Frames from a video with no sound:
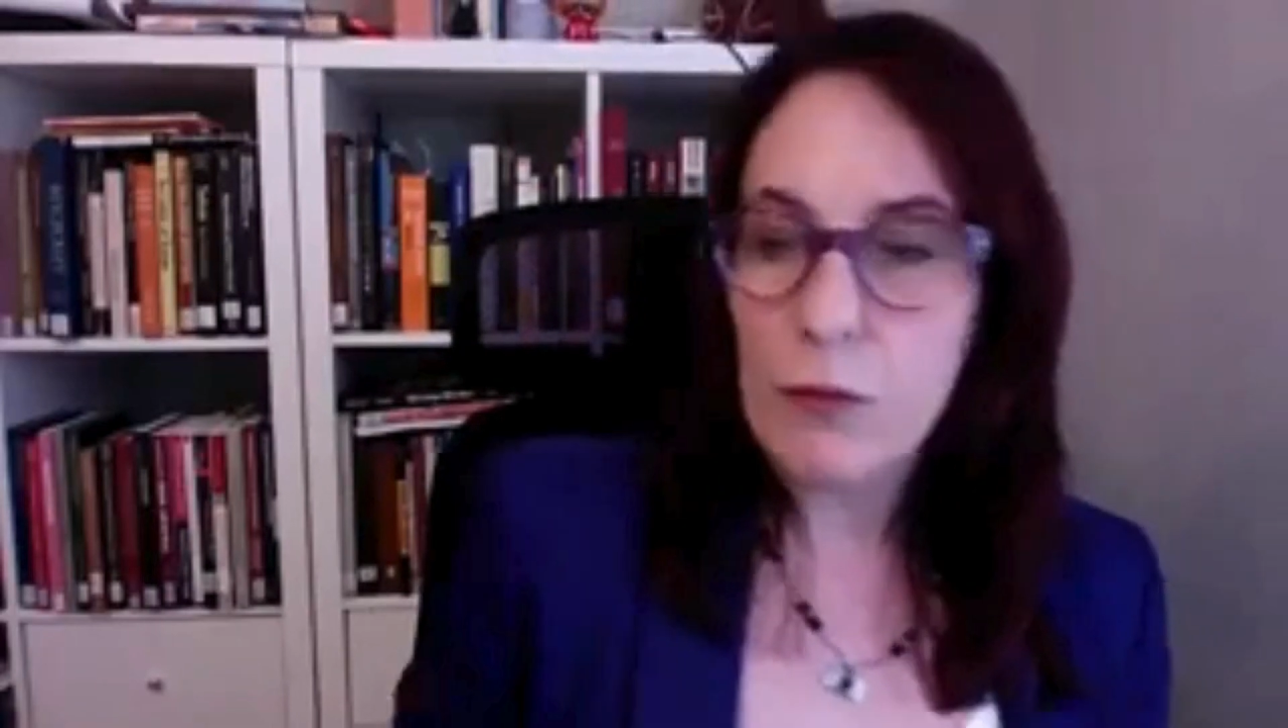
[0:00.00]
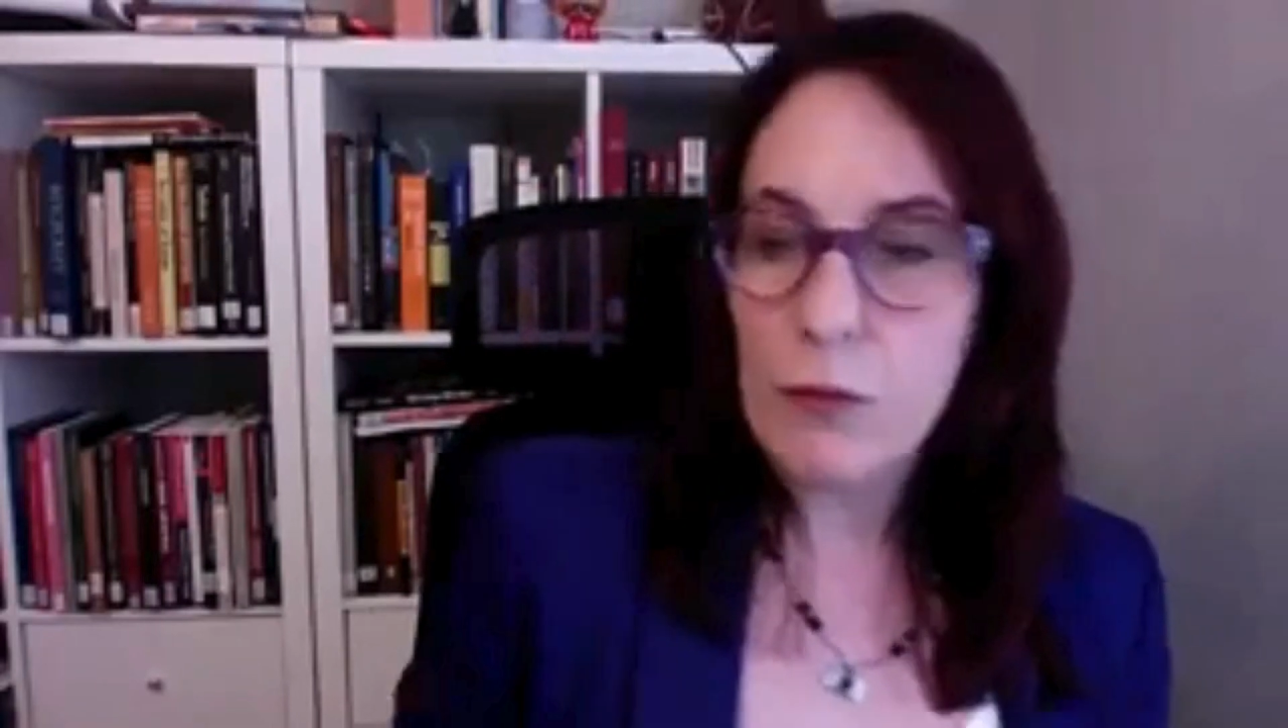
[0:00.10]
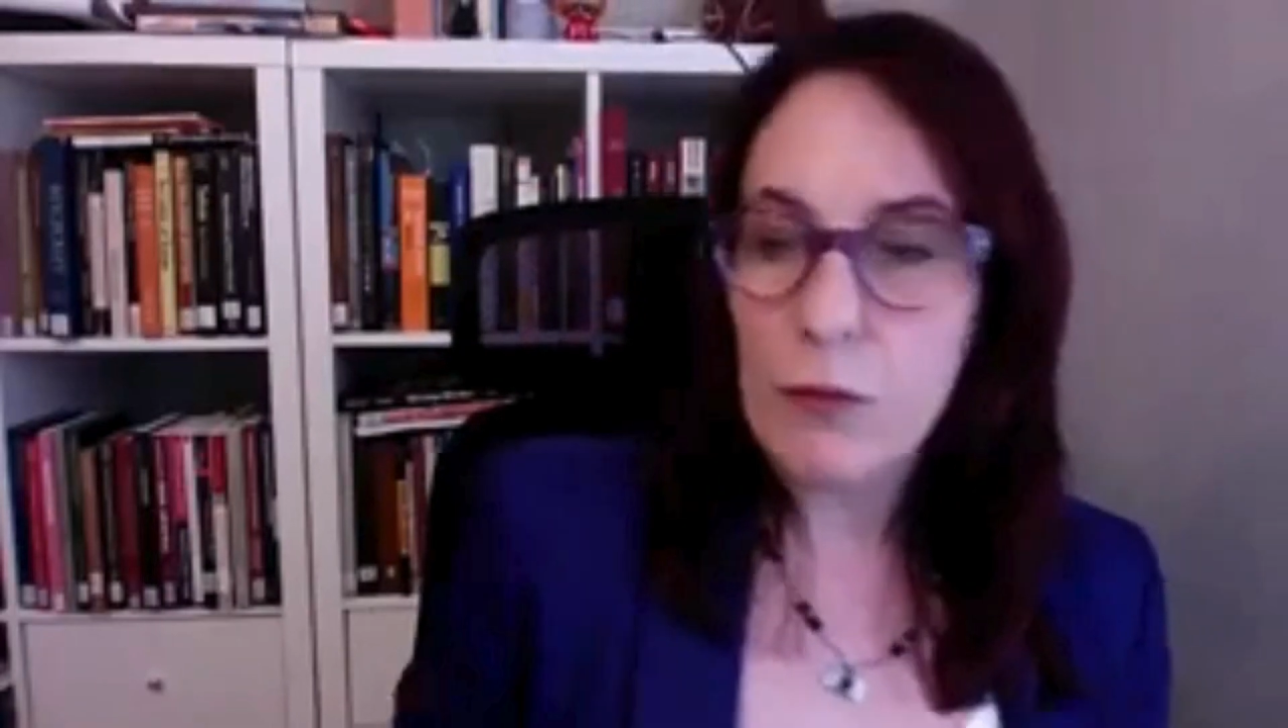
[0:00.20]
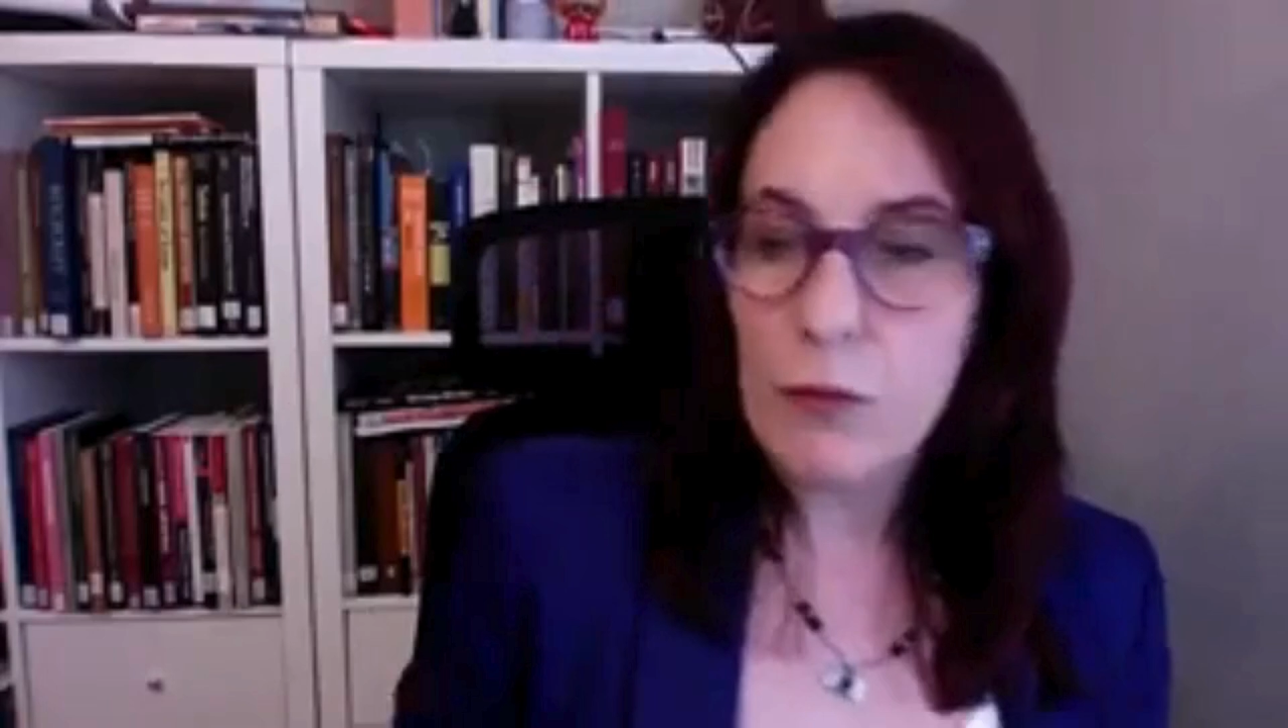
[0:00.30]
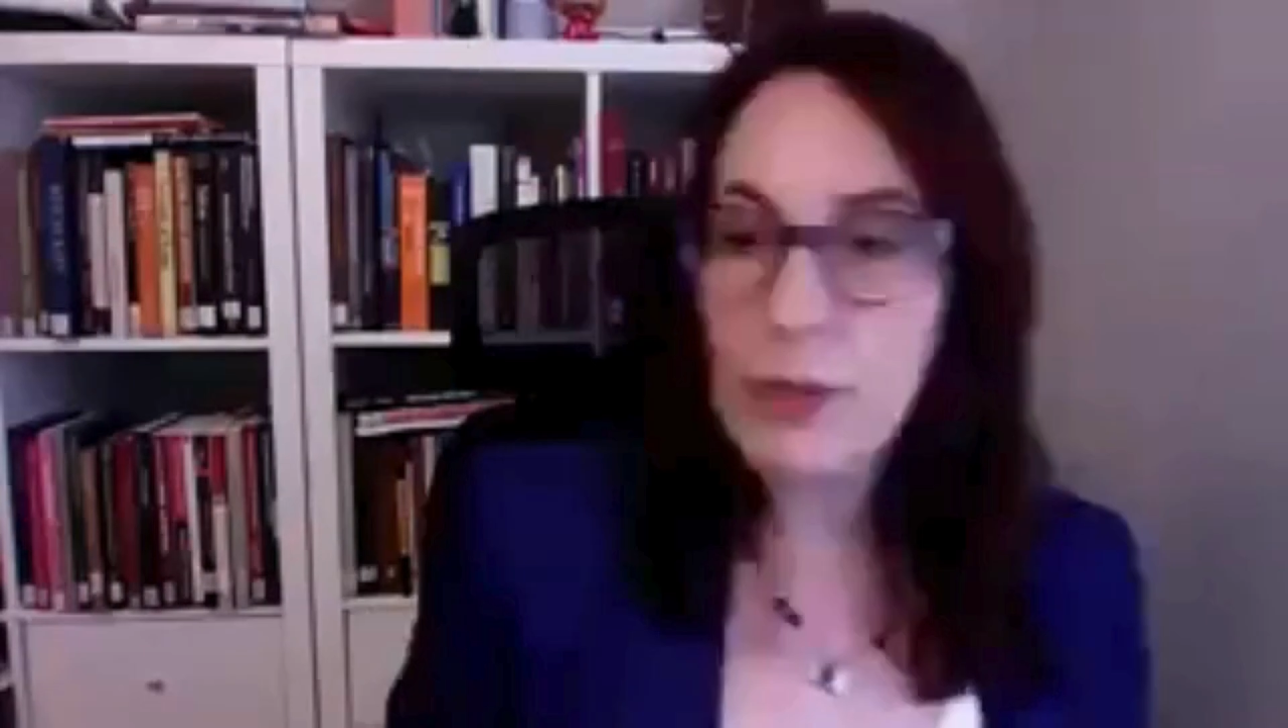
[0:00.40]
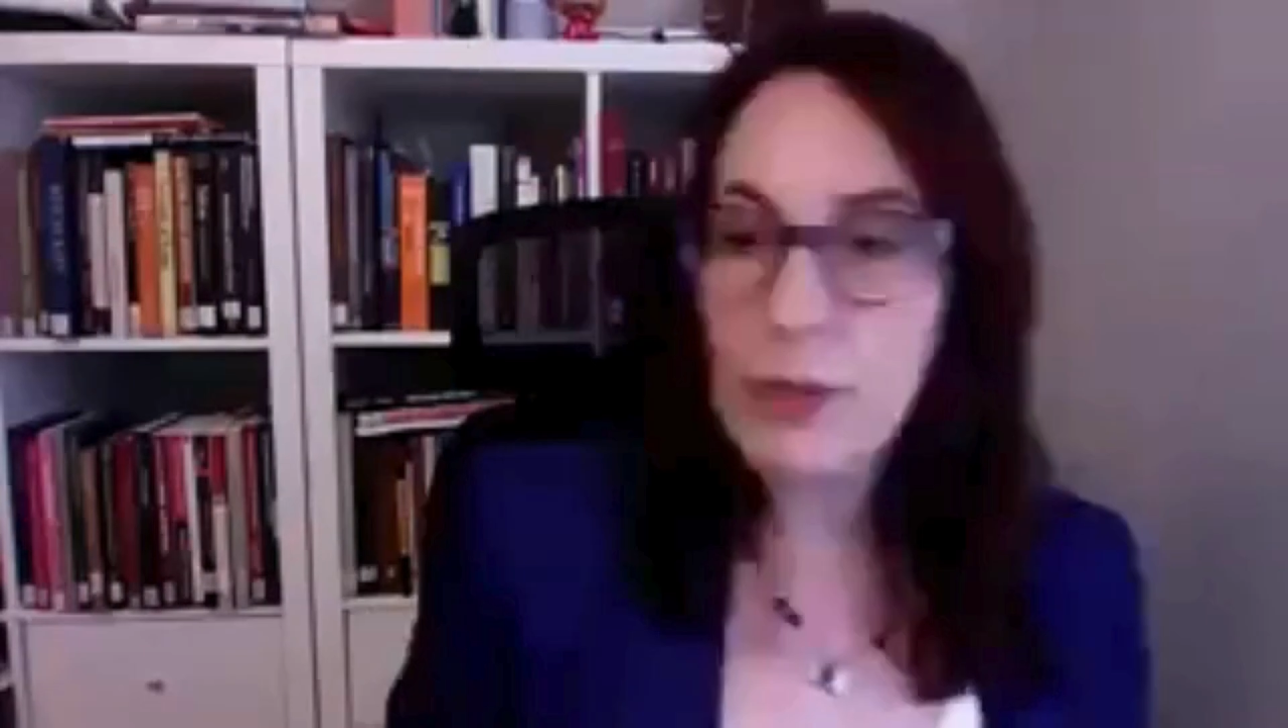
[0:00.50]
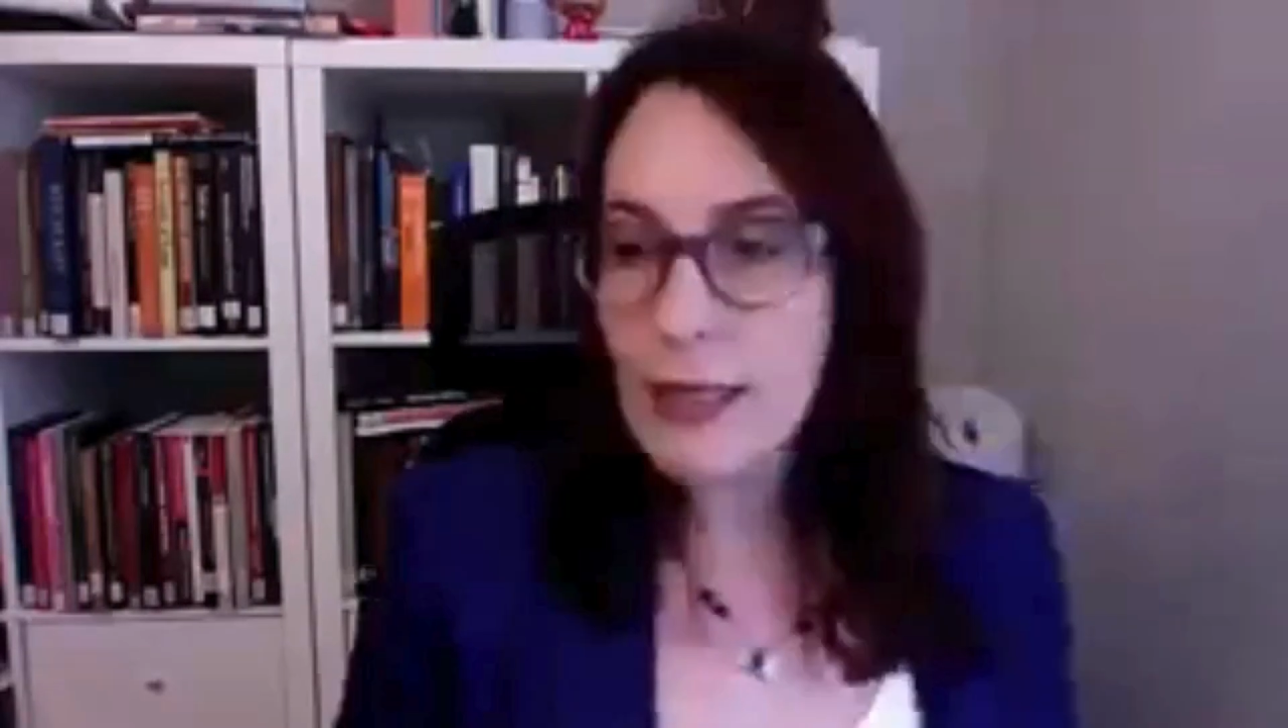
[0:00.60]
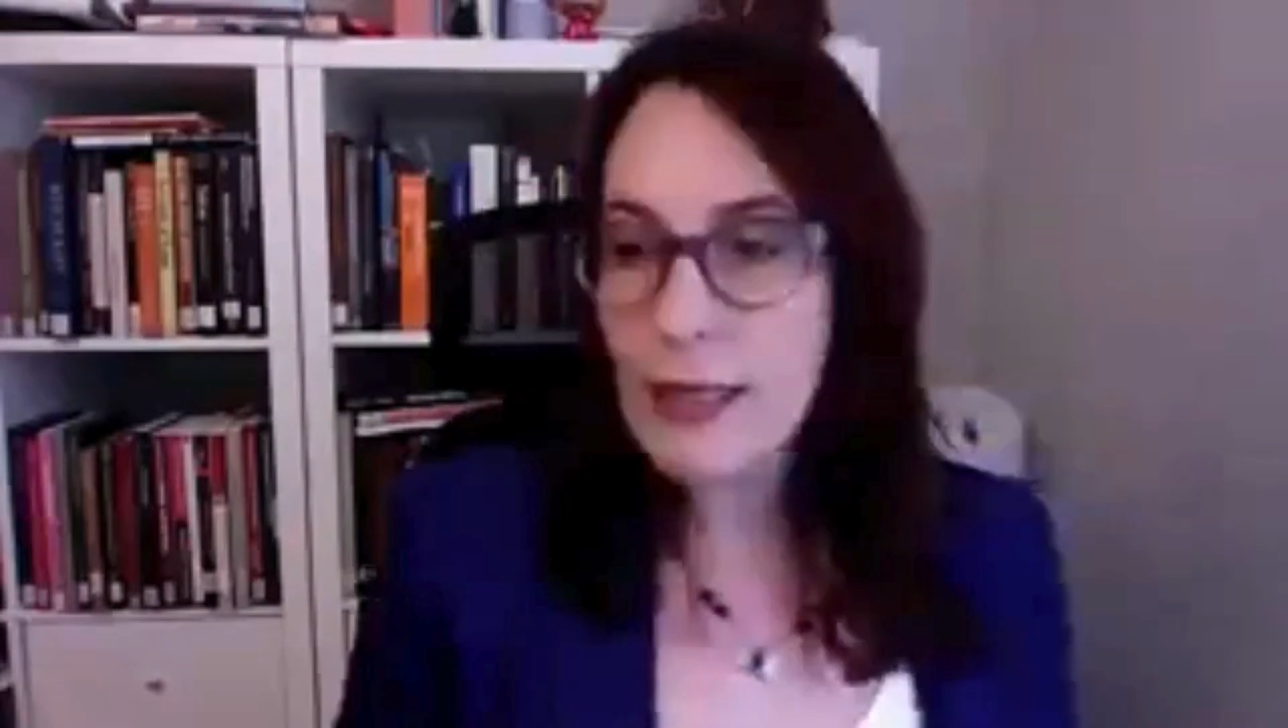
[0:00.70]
really